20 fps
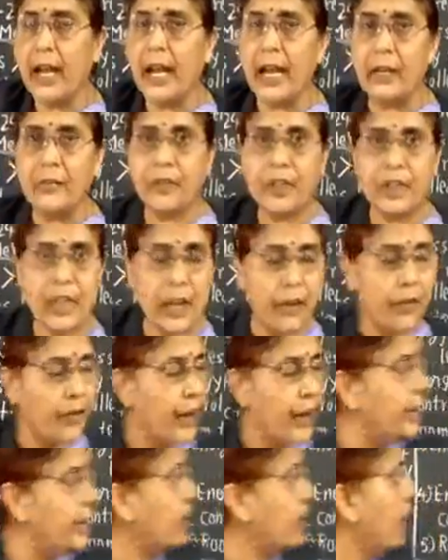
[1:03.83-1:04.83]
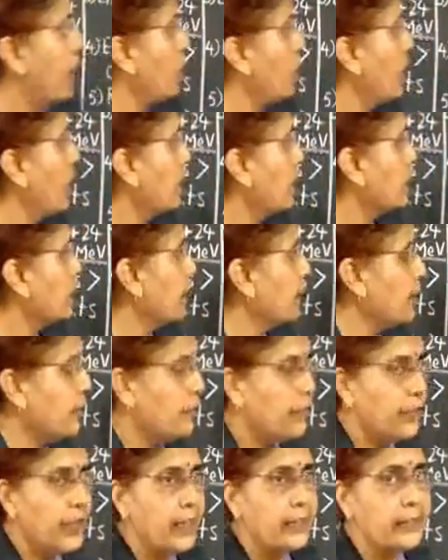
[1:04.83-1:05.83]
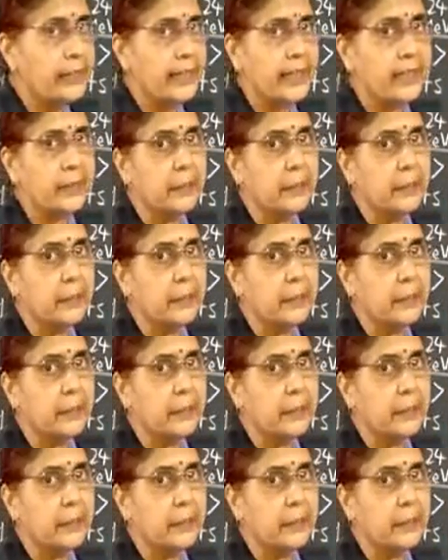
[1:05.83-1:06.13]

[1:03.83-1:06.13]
and we shall find out the differences